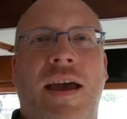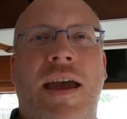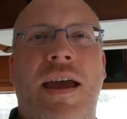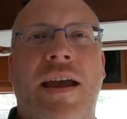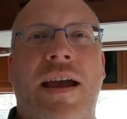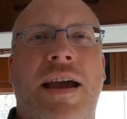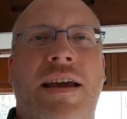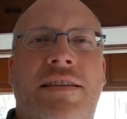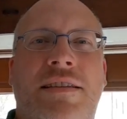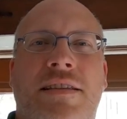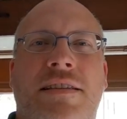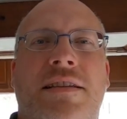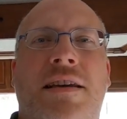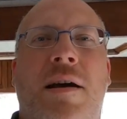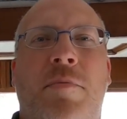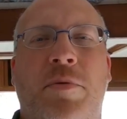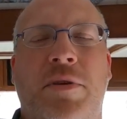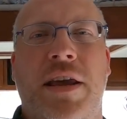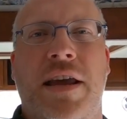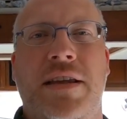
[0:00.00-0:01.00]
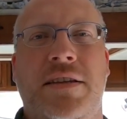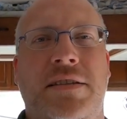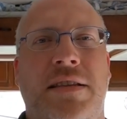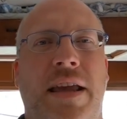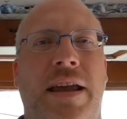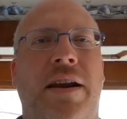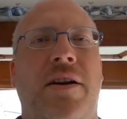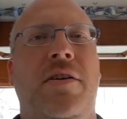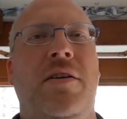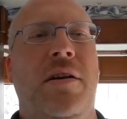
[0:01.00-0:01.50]
Hey guys, it's a couple days
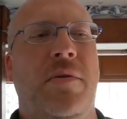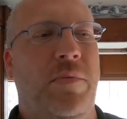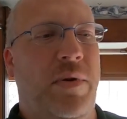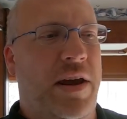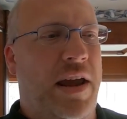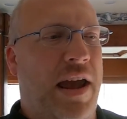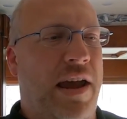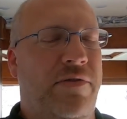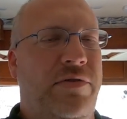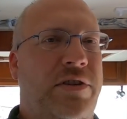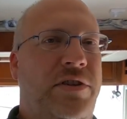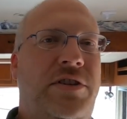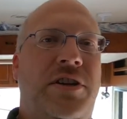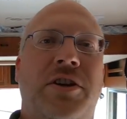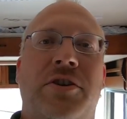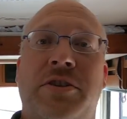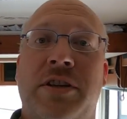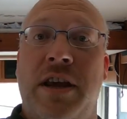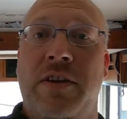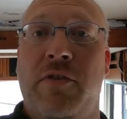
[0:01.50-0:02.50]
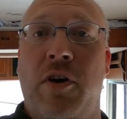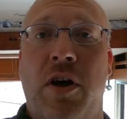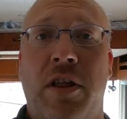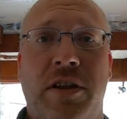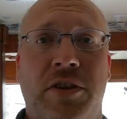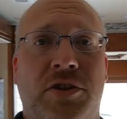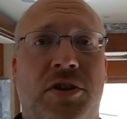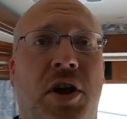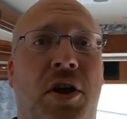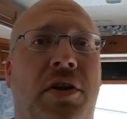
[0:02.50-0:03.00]
later, and we have the SteerSafe
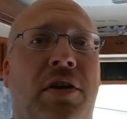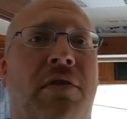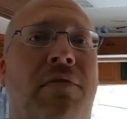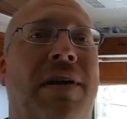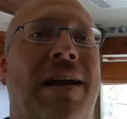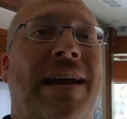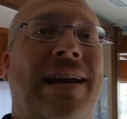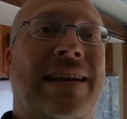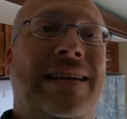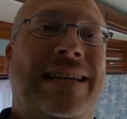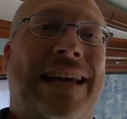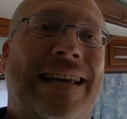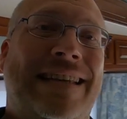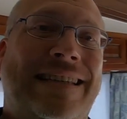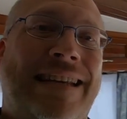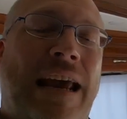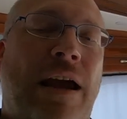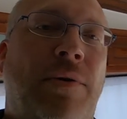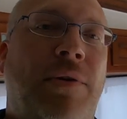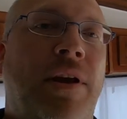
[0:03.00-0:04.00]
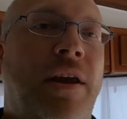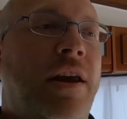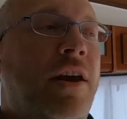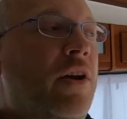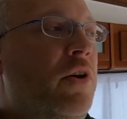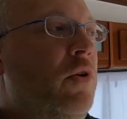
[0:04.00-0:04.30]
all installed and ready to test out.